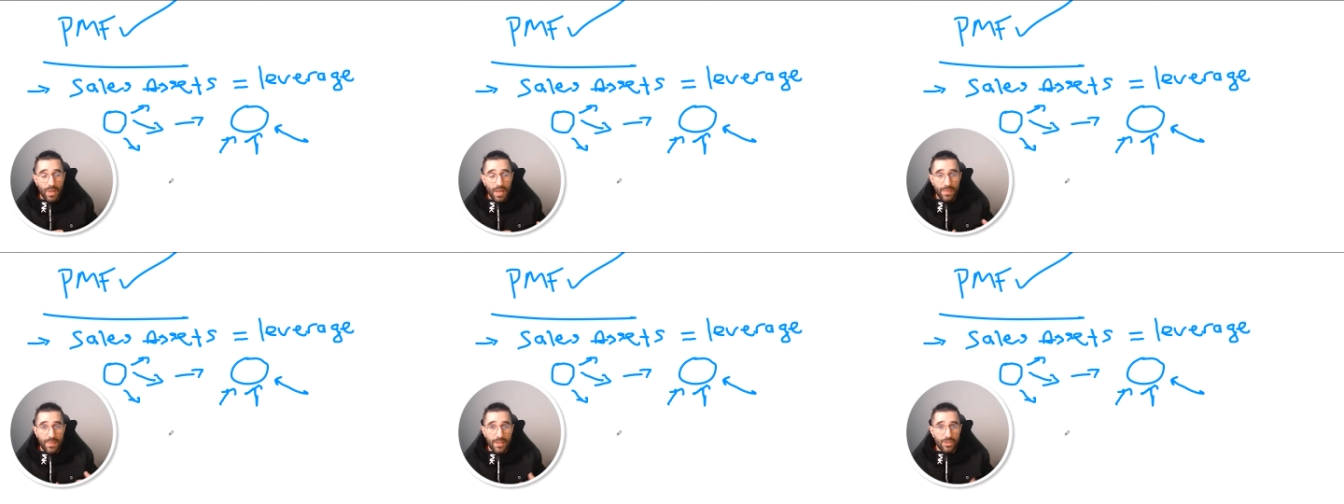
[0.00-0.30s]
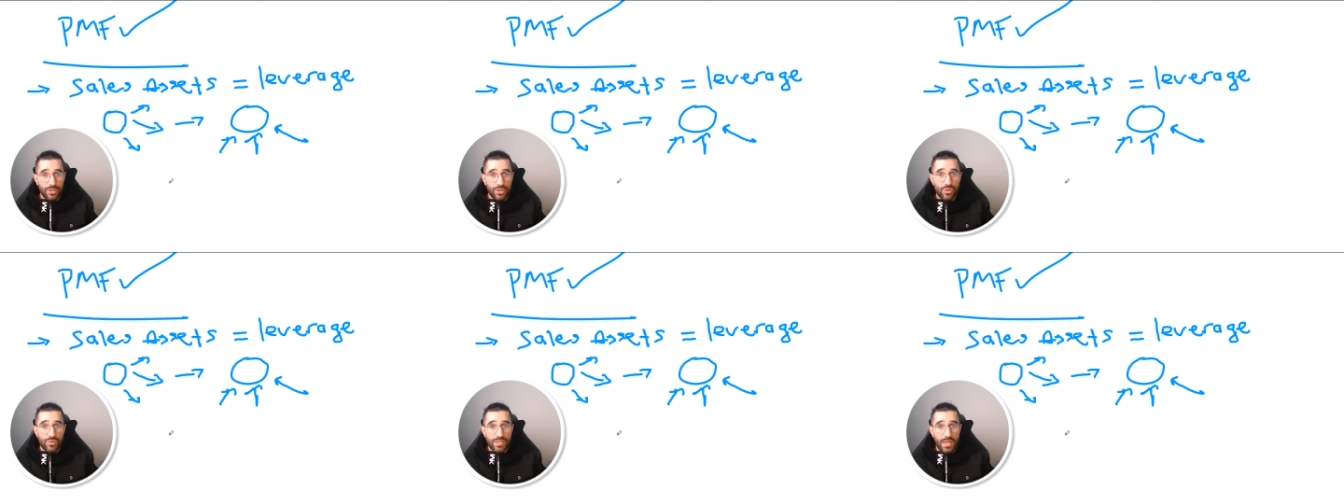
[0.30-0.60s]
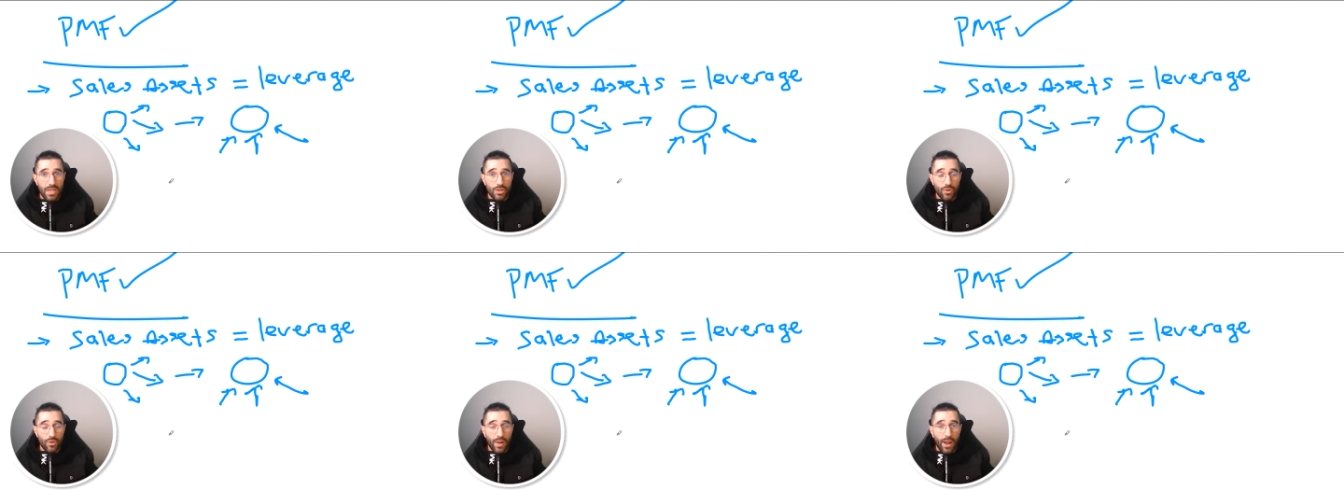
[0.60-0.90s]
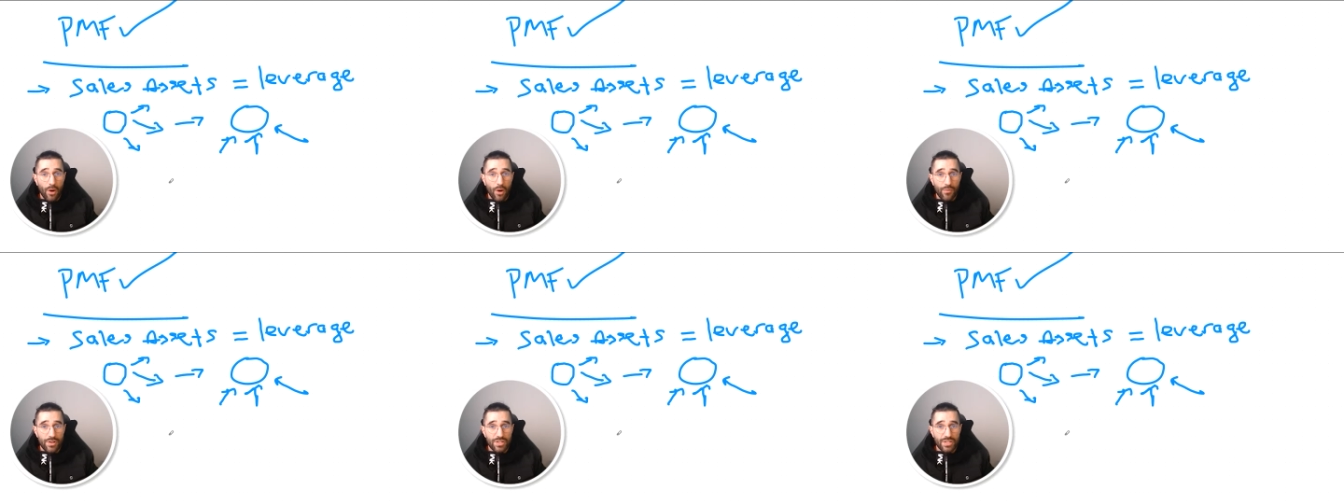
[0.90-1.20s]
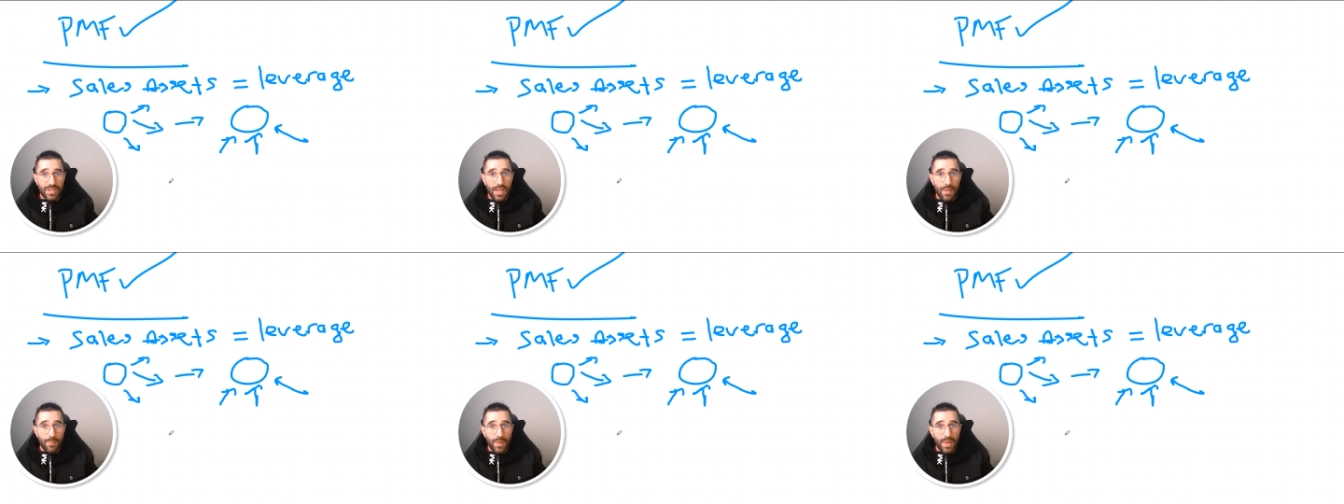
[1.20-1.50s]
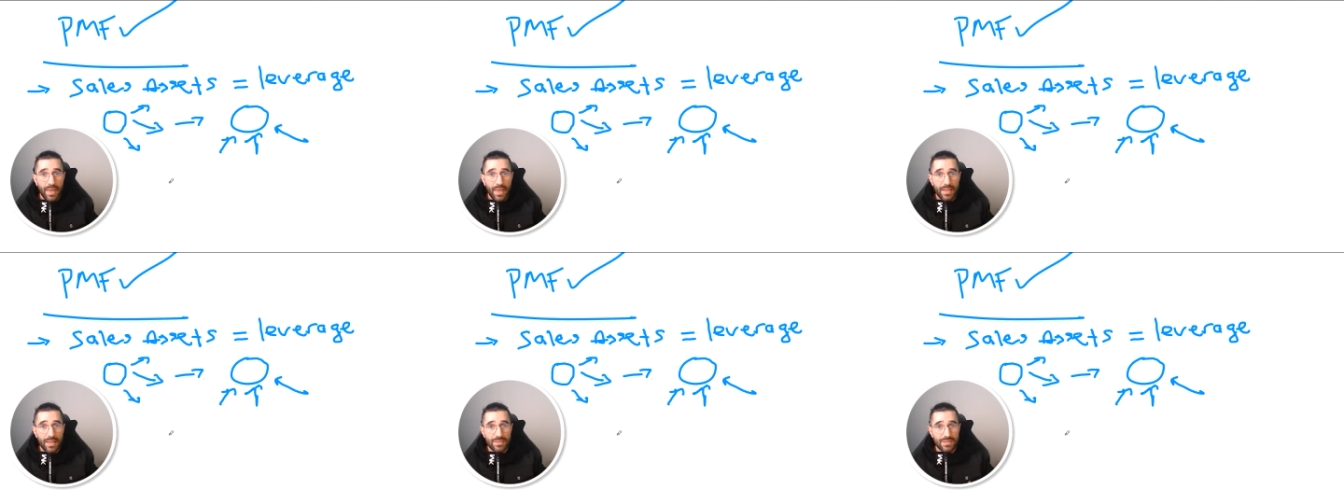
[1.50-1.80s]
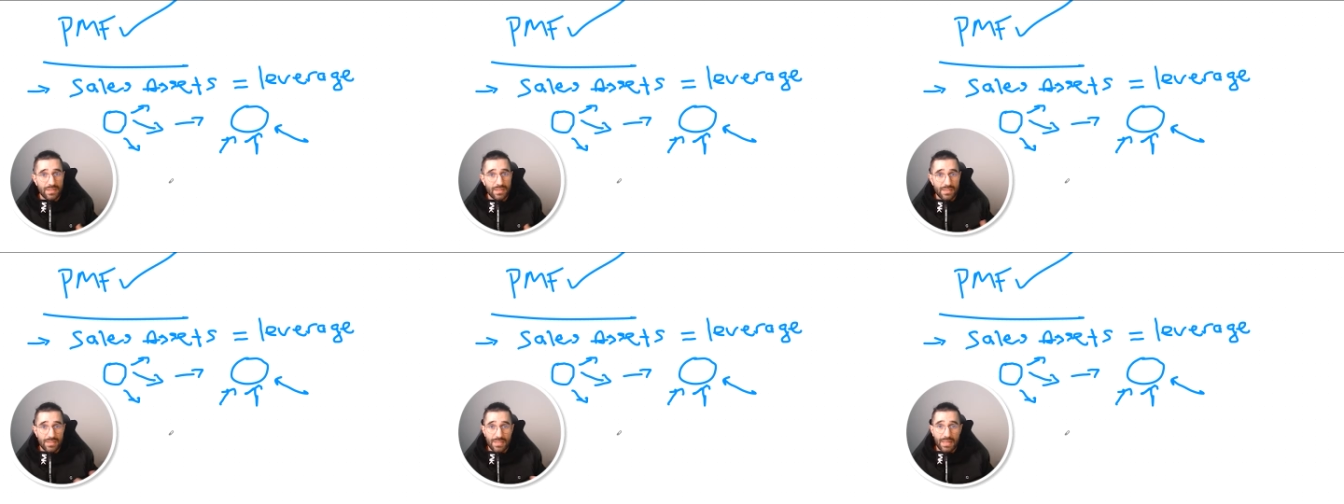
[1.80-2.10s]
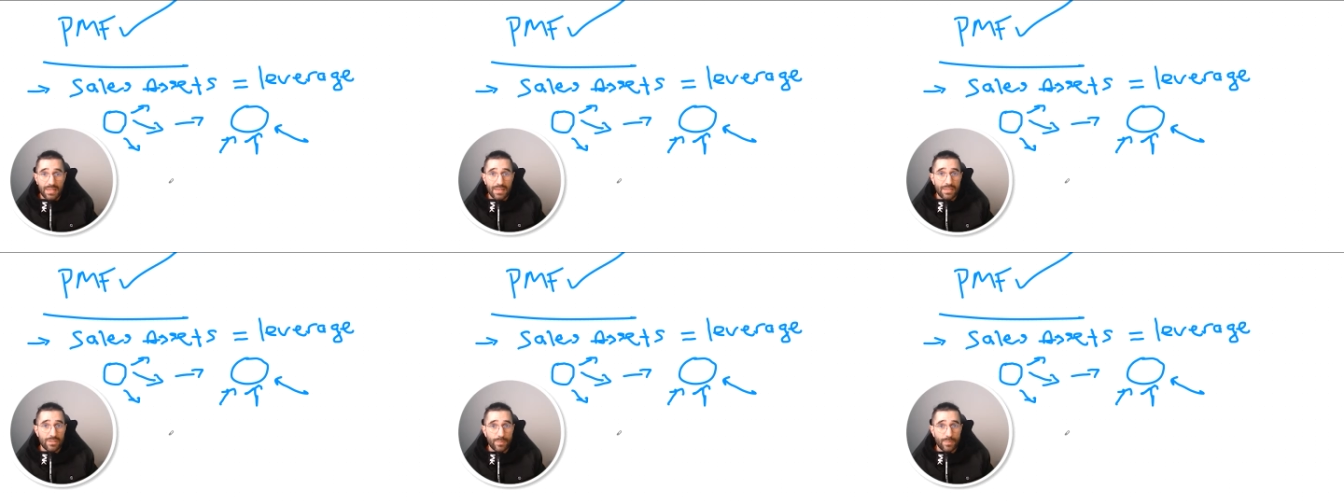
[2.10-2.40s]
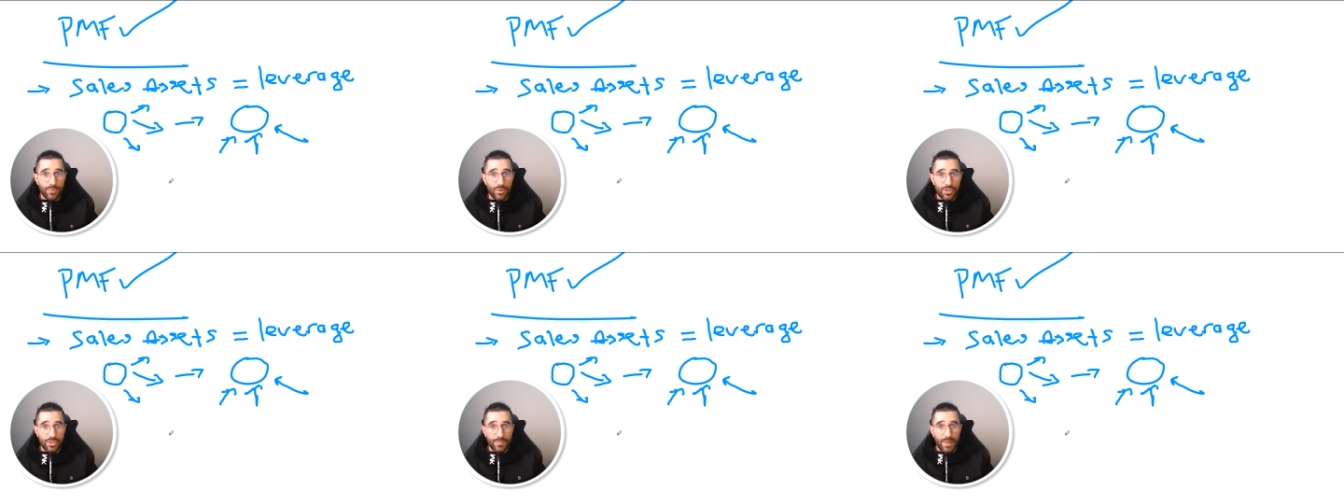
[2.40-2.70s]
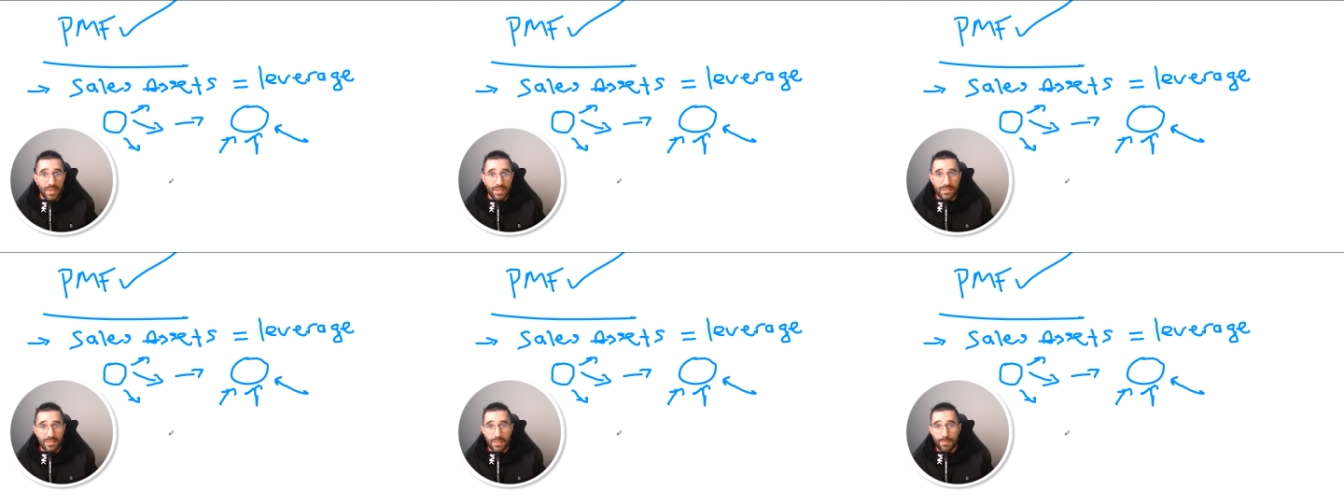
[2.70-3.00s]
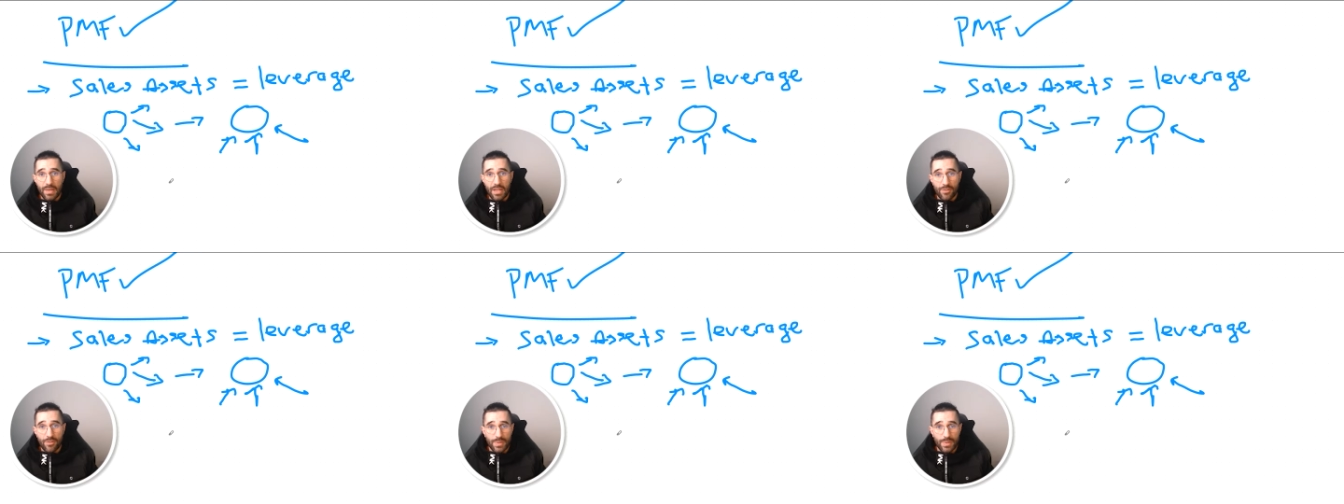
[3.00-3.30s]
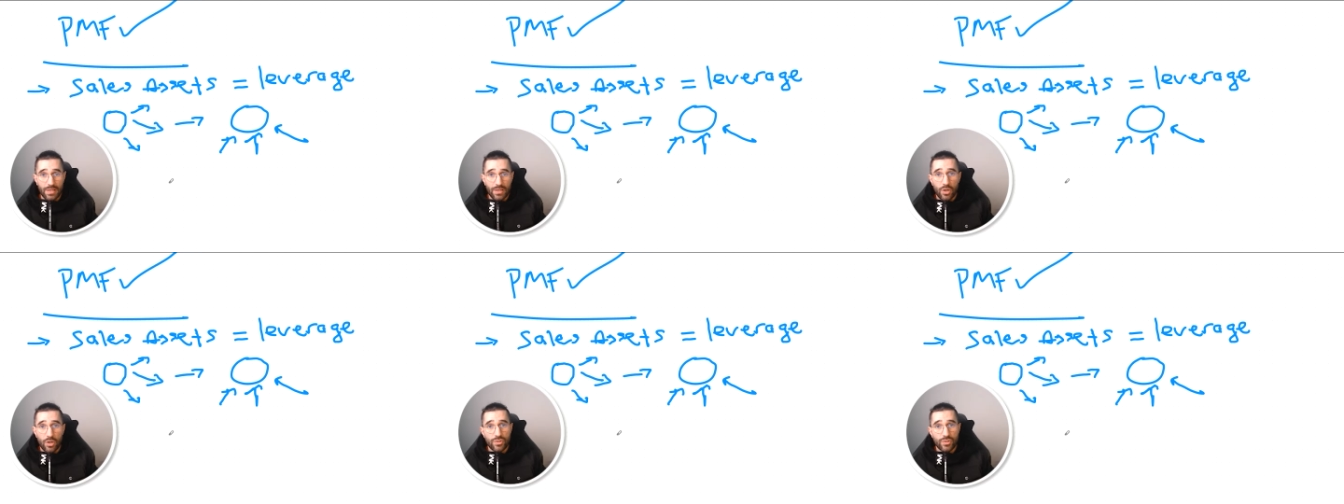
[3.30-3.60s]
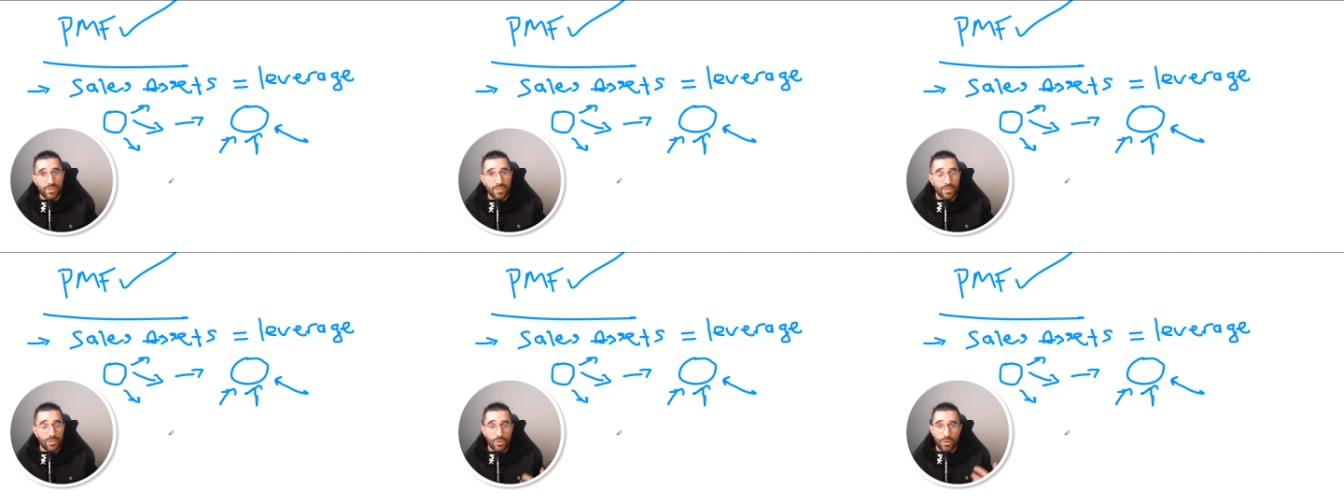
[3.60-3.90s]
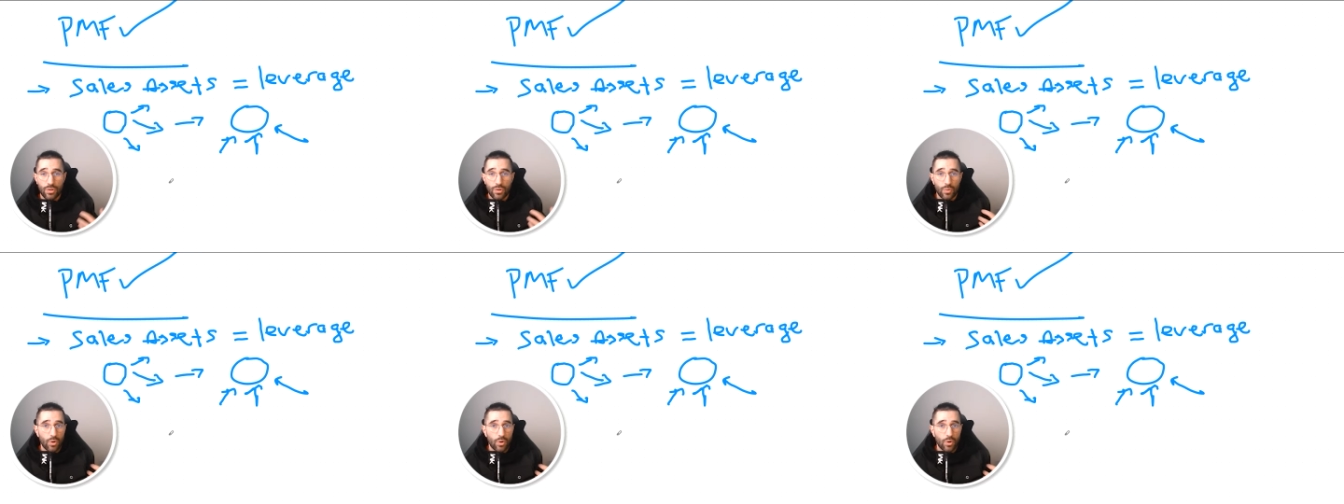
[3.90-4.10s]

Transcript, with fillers: and then use it in your outreach campaigns and send it to prospects that may have been ghosting you